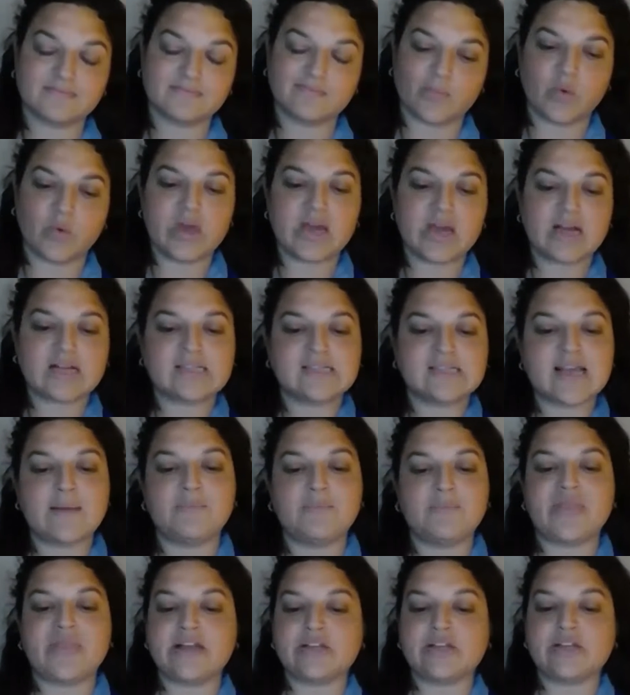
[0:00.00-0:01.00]
We
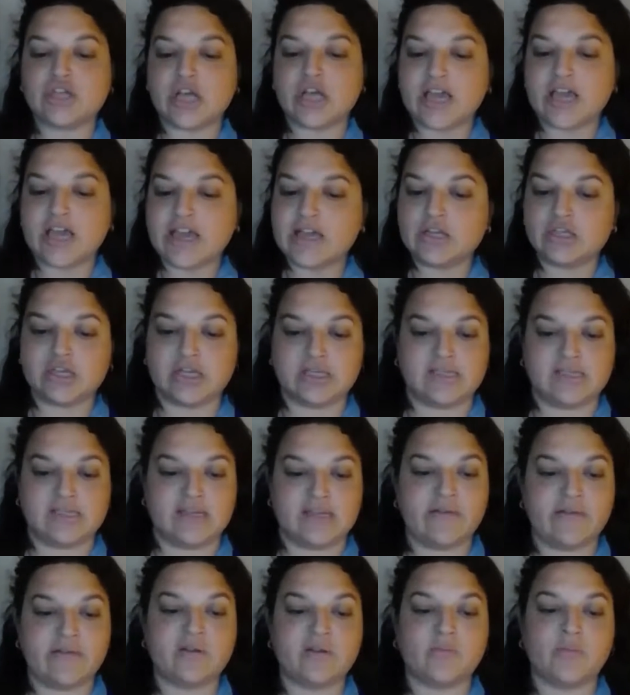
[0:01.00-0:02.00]
accept that change is
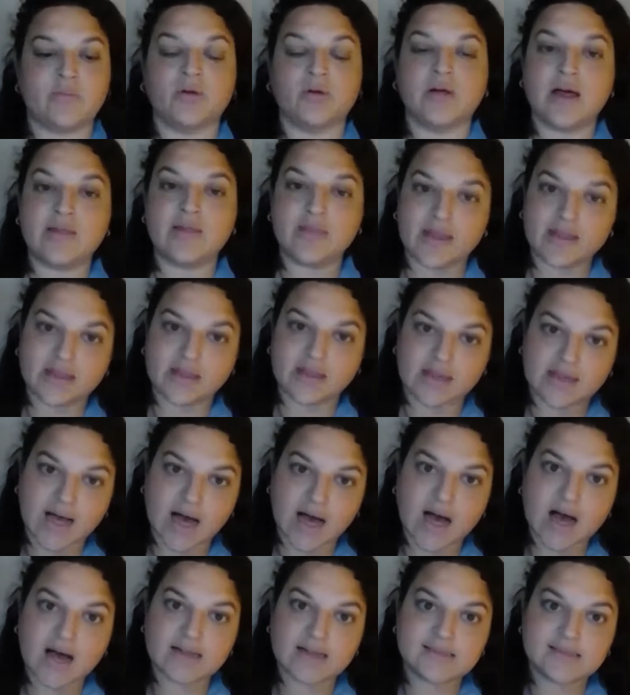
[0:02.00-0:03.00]
inevitable and that the
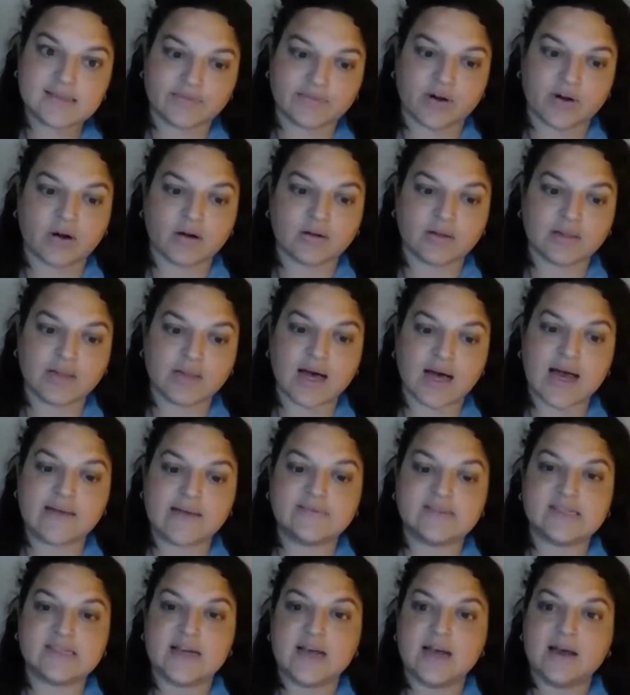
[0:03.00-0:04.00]
gods of our
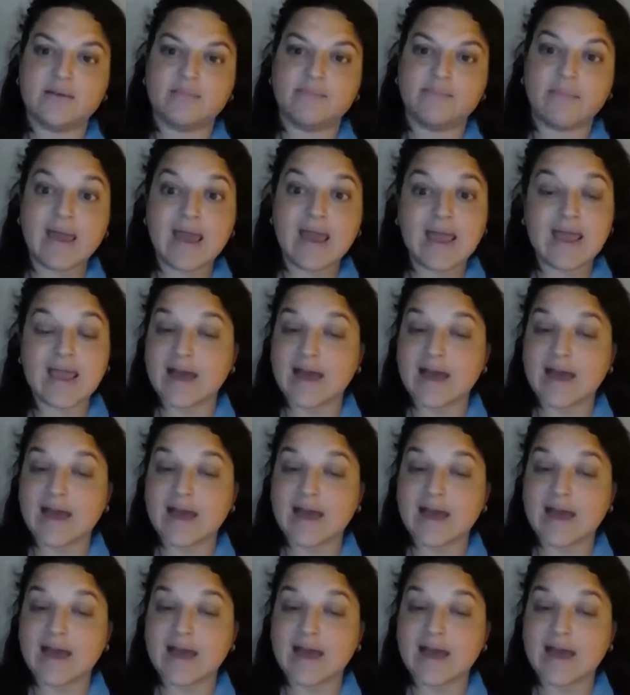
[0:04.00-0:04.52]
lives may